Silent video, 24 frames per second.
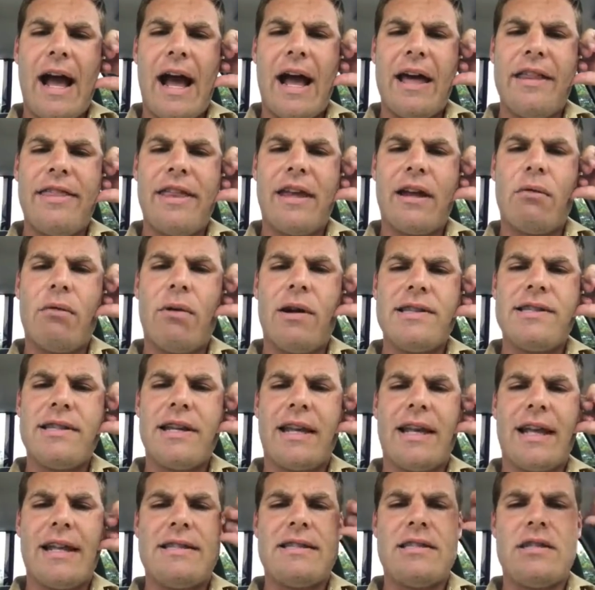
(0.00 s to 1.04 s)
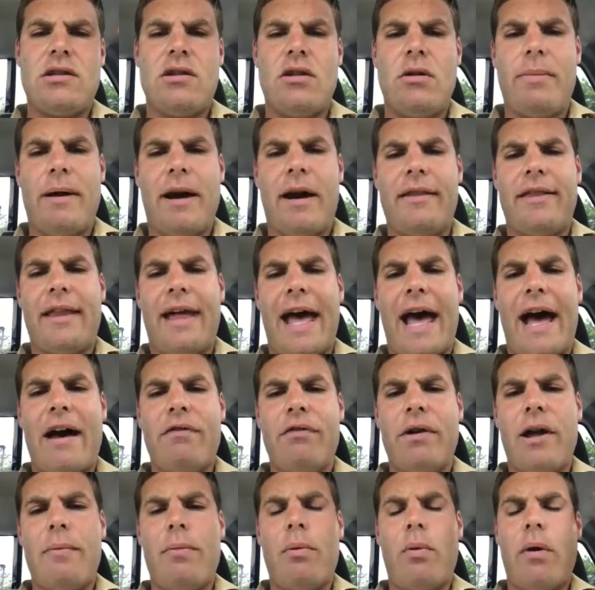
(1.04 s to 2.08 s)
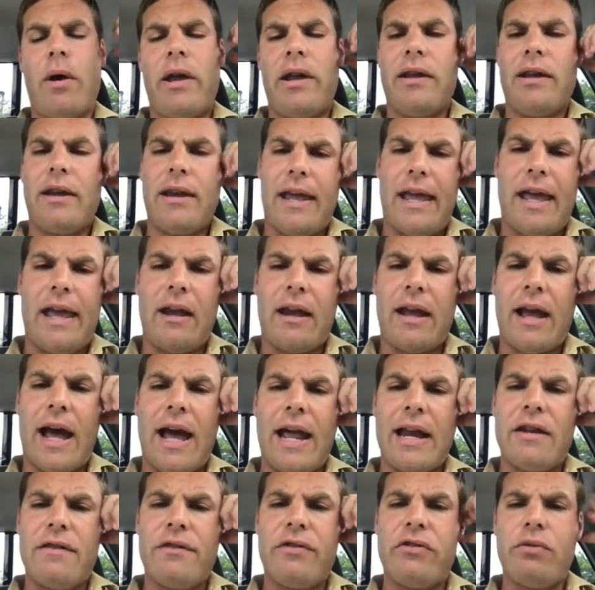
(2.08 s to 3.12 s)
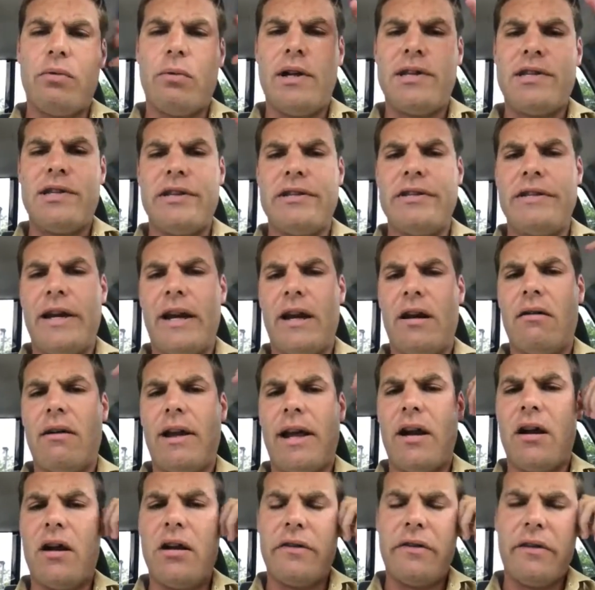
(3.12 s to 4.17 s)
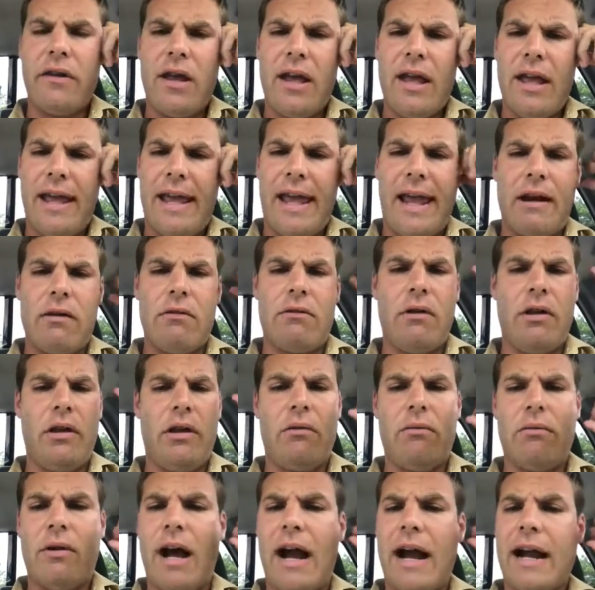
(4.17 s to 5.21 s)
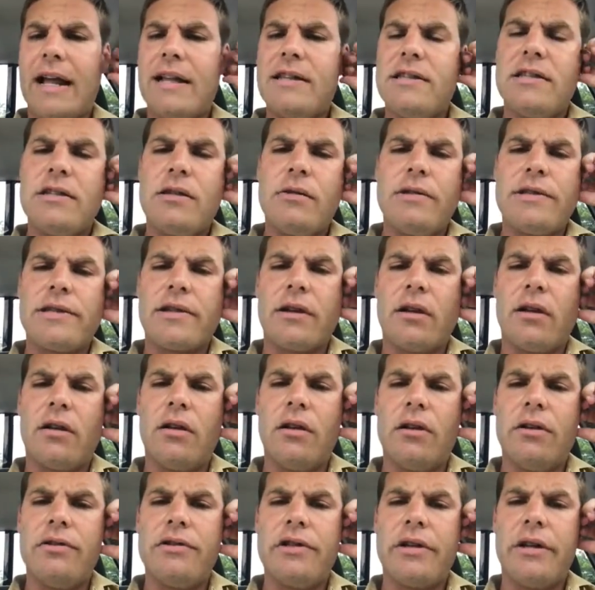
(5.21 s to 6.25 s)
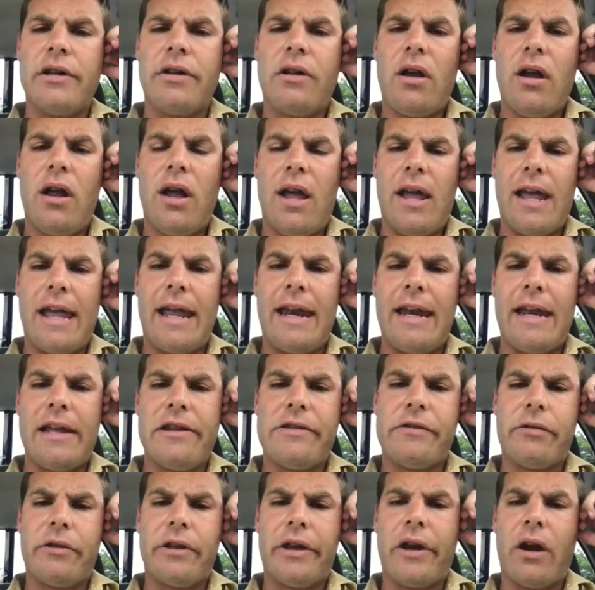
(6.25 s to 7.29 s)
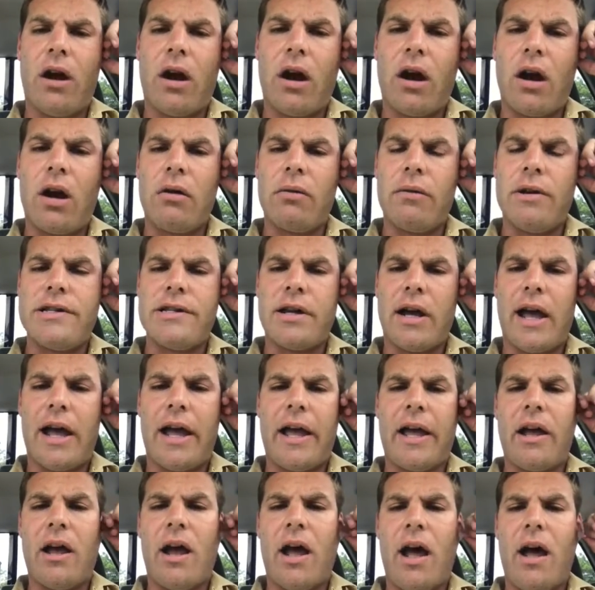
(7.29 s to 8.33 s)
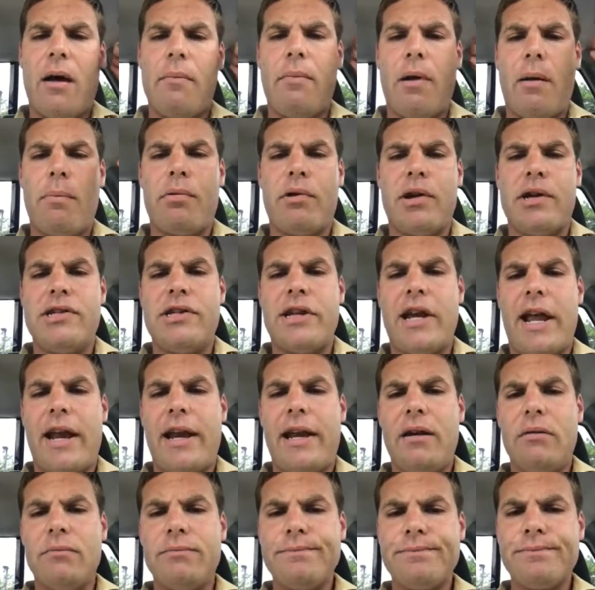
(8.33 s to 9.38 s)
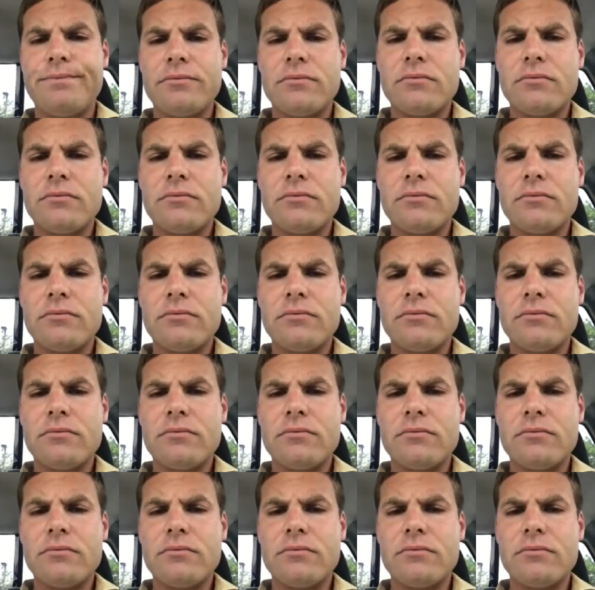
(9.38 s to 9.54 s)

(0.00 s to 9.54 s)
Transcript: I think once it gets to about the halfway point, it kind of switches narrators and really rockets to its conclusion and hits really hard, which I appreciated.